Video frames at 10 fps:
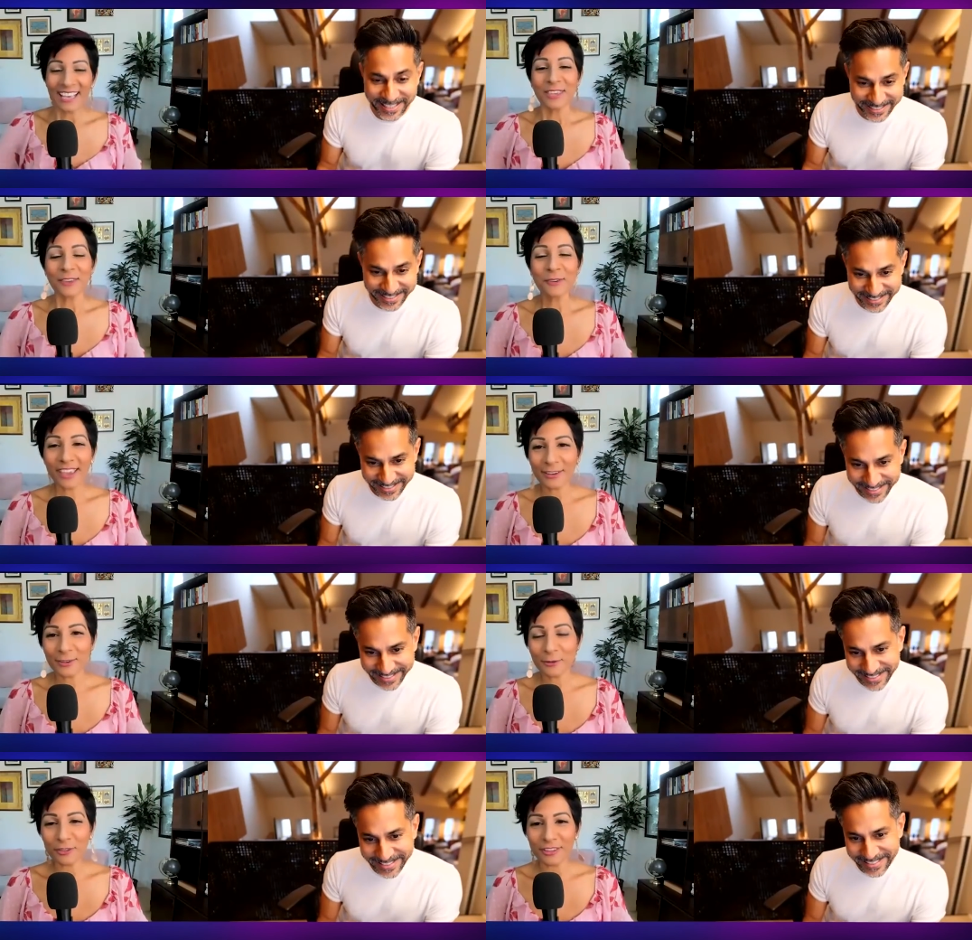Speaker 1: You can't
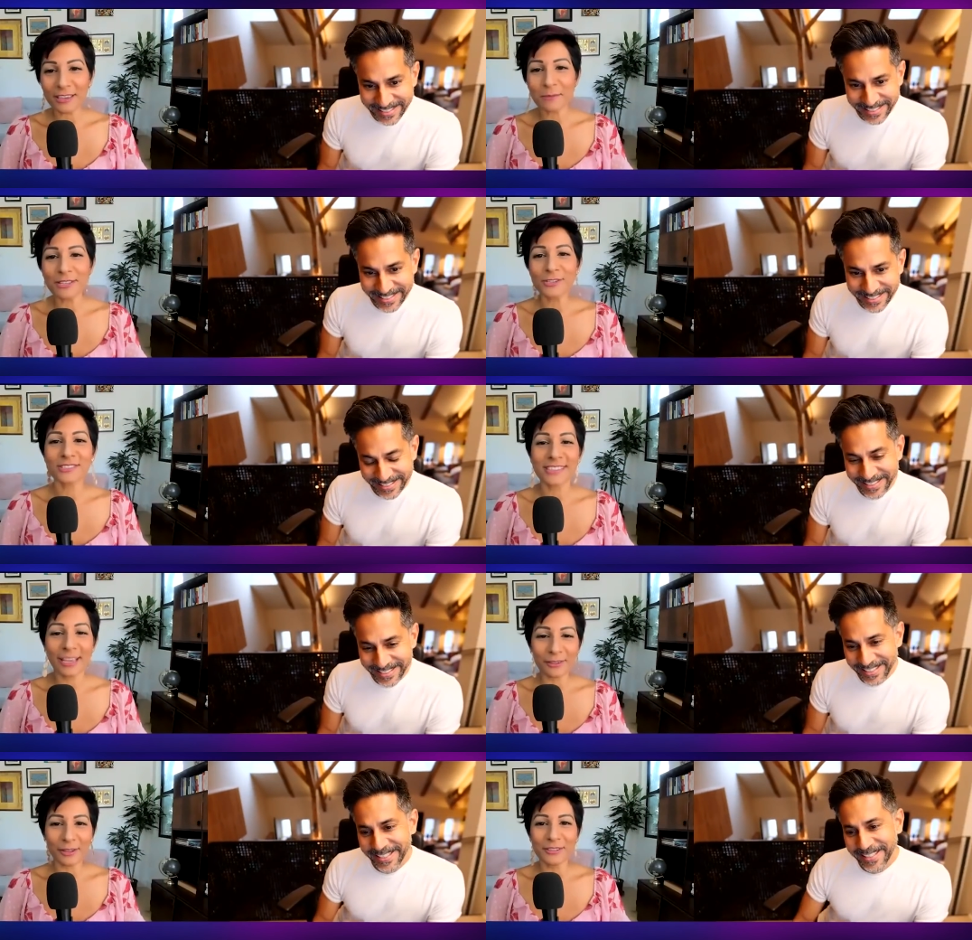control the image
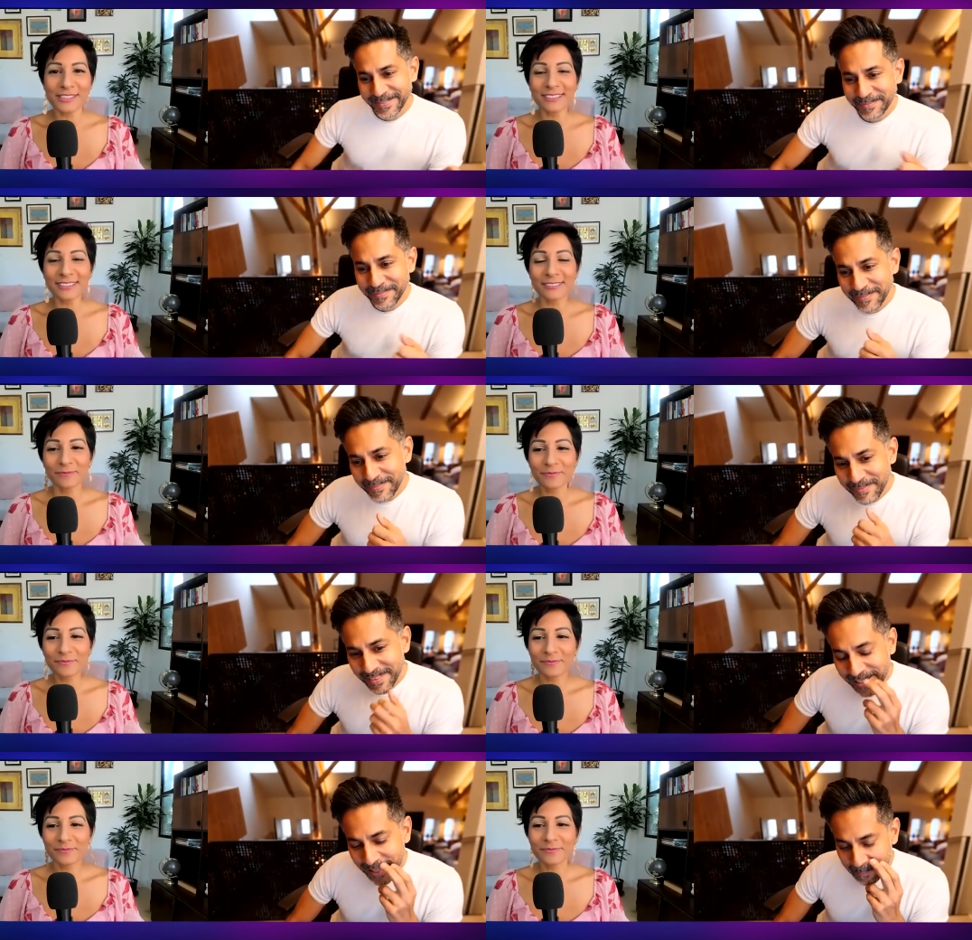downloads.
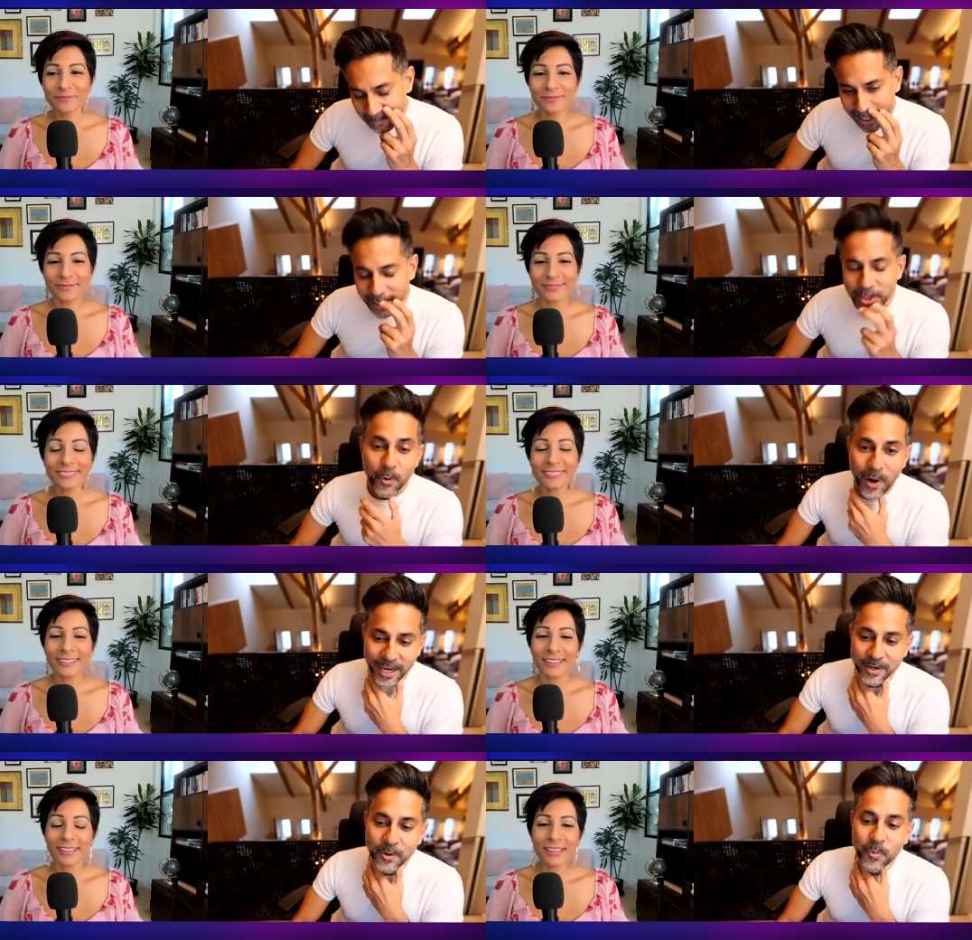
Speaker 2: But you're
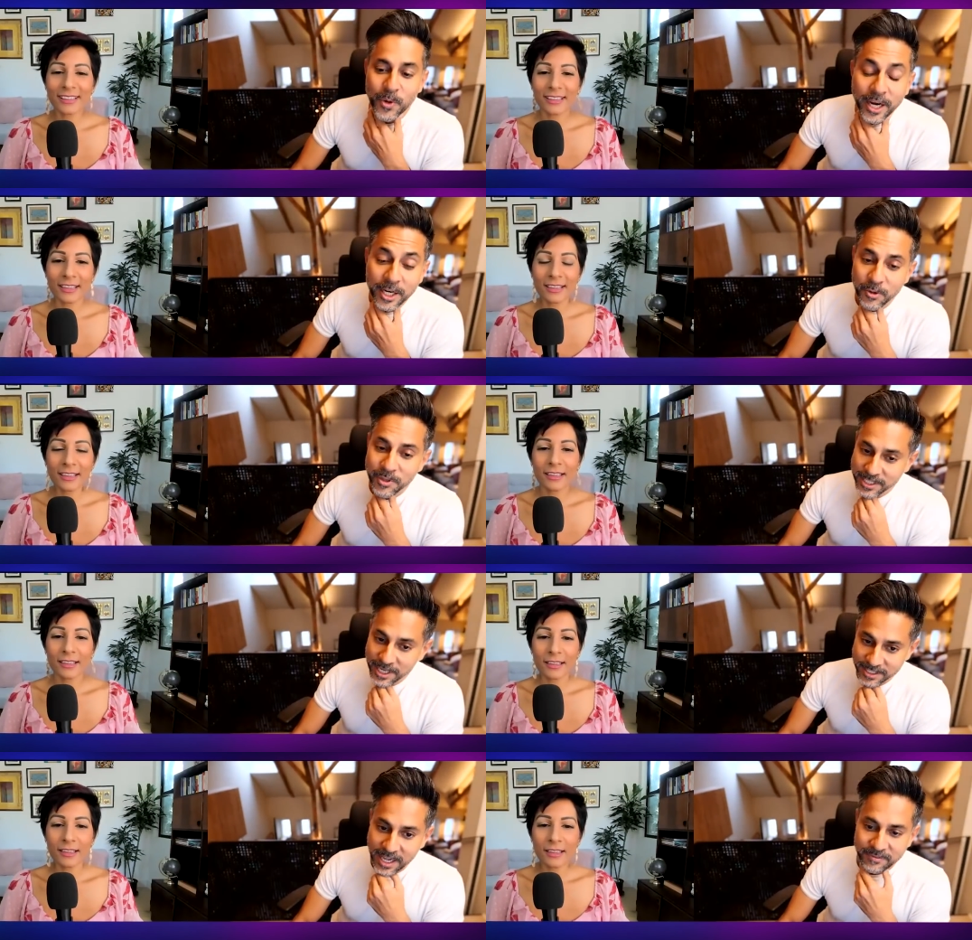right. We got to do this
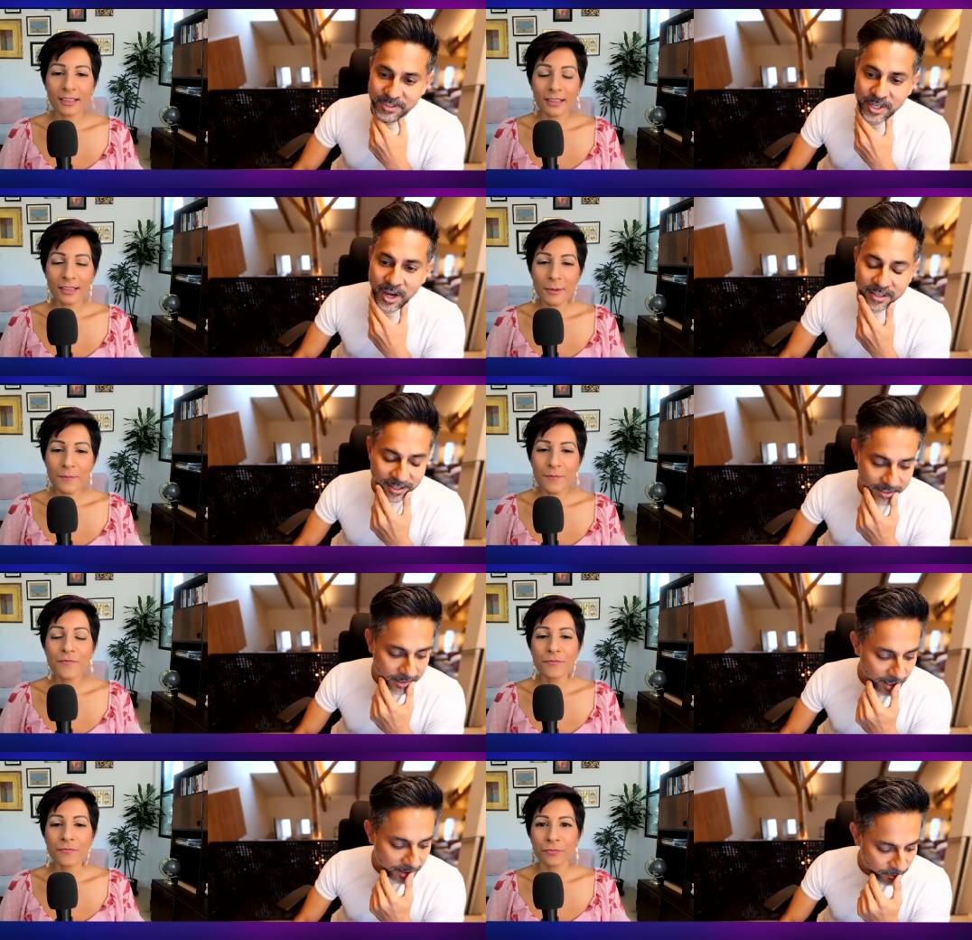ourselves.
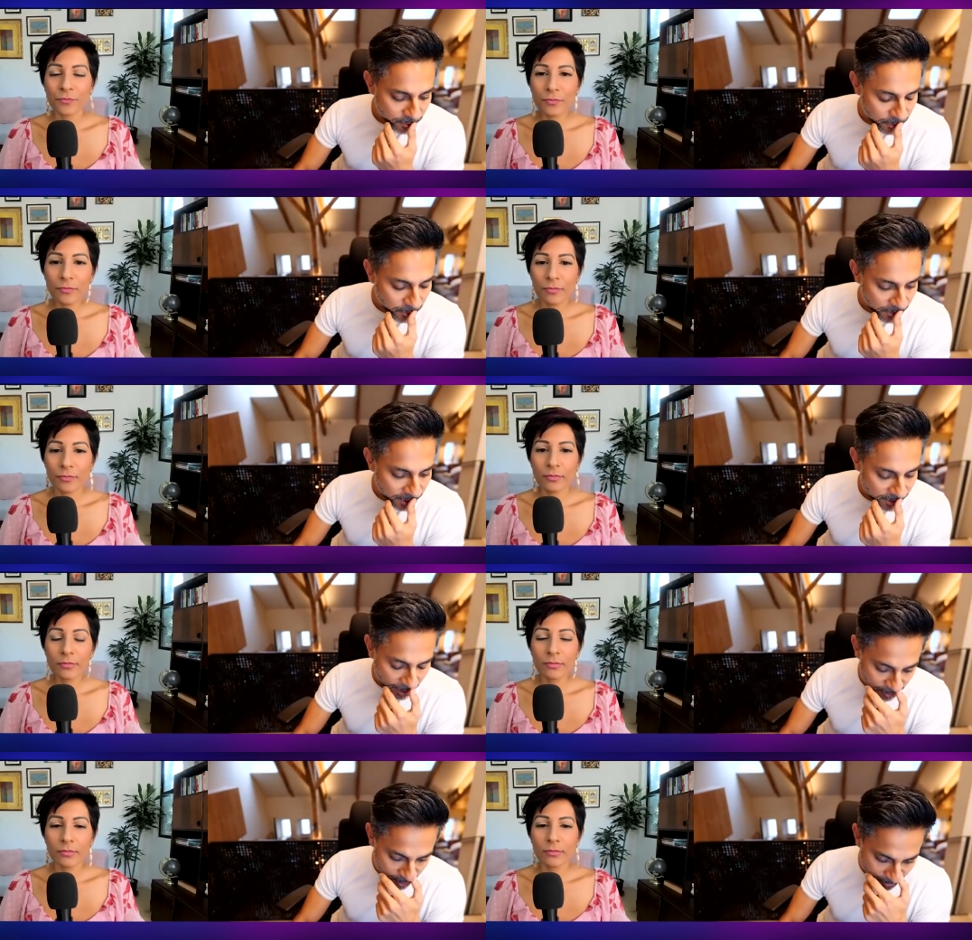Not through
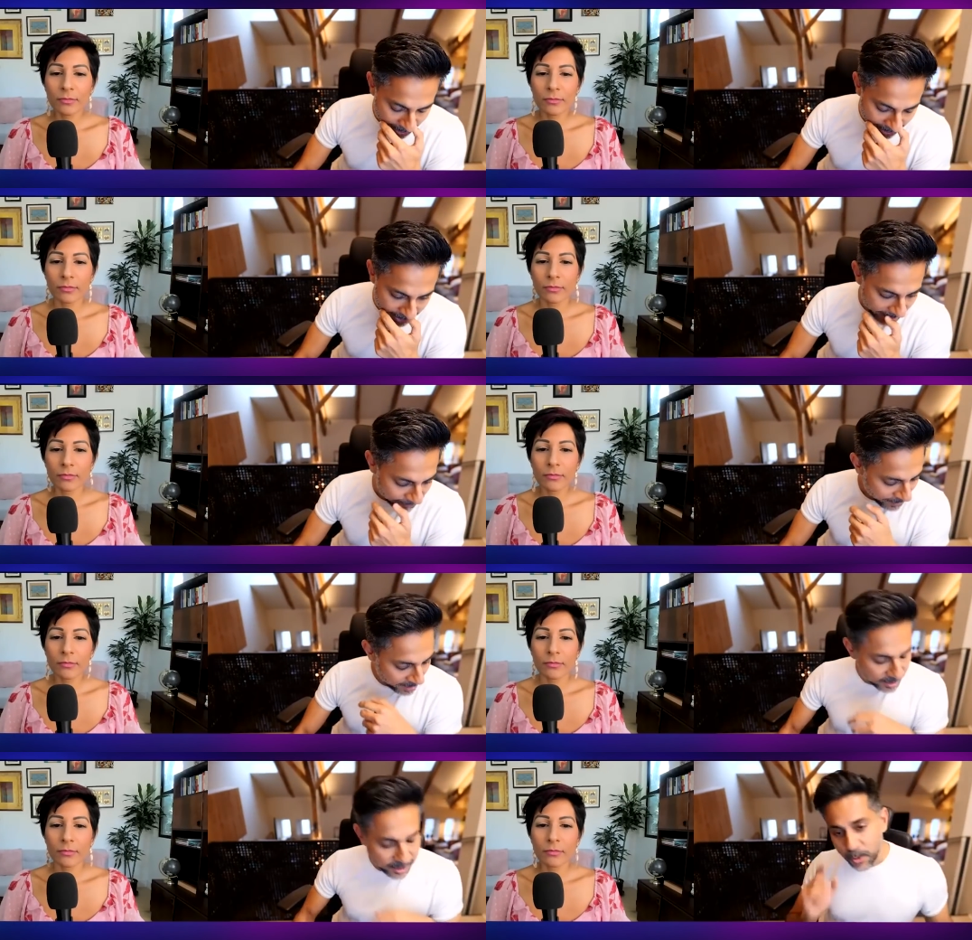the internet.
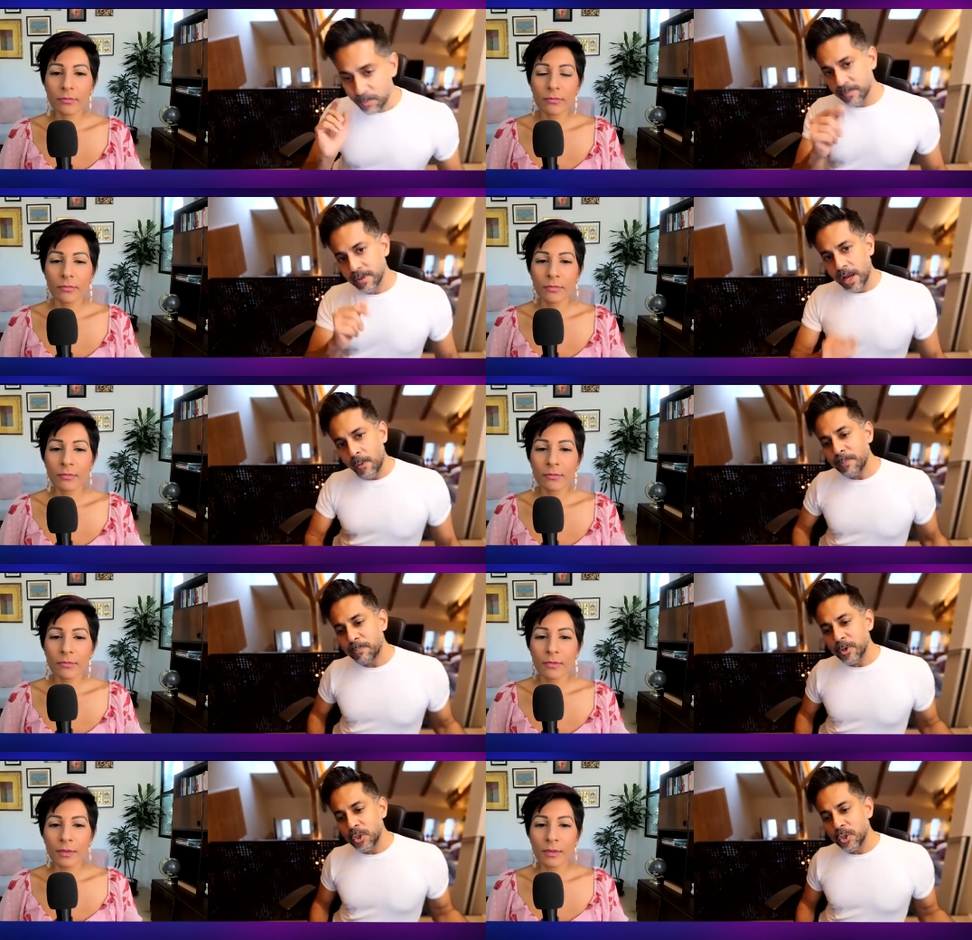So I want to put